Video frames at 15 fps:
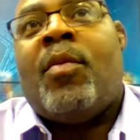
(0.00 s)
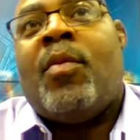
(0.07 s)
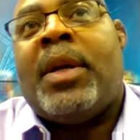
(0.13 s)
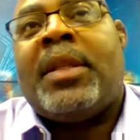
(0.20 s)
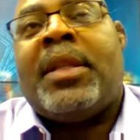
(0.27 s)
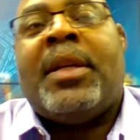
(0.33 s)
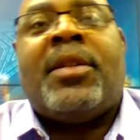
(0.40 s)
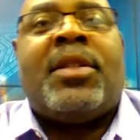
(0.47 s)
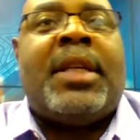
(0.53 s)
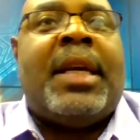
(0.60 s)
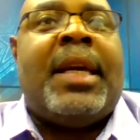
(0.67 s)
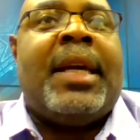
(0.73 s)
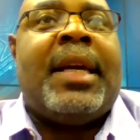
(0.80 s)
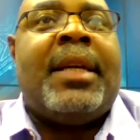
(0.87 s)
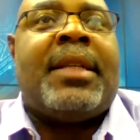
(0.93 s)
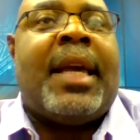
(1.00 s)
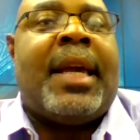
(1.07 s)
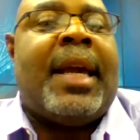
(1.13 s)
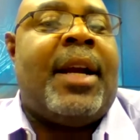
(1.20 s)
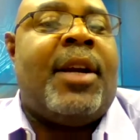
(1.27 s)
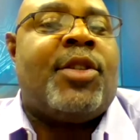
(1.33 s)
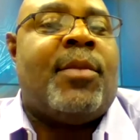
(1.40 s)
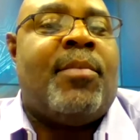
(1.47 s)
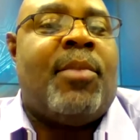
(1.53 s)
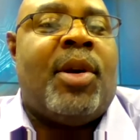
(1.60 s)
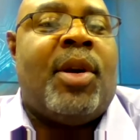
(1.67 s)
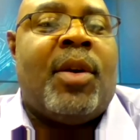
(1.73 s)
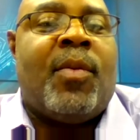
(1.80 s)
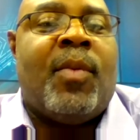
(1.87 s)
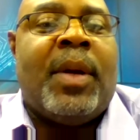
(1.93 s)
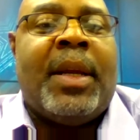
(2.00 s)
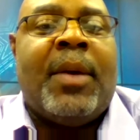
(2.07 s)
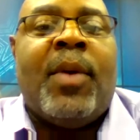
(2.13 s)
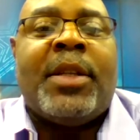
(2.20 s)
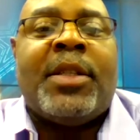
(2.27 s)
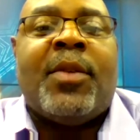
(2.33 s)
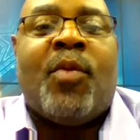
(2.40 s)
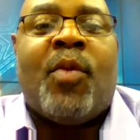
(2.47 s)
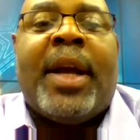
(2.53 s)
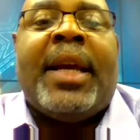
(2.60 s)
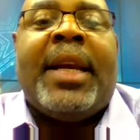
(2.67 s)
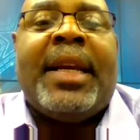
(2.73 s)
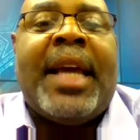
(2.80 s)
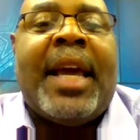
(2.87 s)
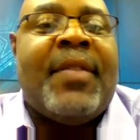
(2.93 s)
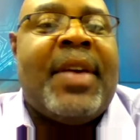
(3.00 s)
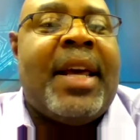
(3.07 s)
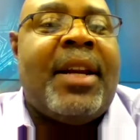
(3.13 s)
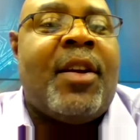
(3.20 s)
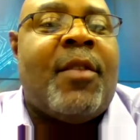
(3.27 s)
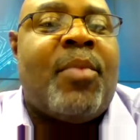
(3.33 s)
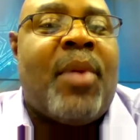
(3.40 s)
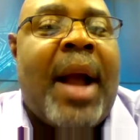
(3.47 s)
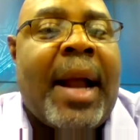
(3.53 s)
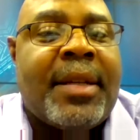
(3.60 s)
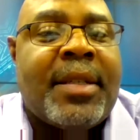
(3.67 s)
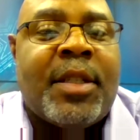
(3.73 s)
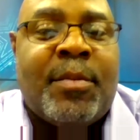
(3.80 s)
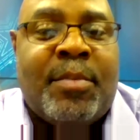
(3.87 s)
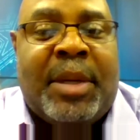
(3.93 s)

what they're saying is like Harrisonburg really wasn't ready. They haven't had enough practices.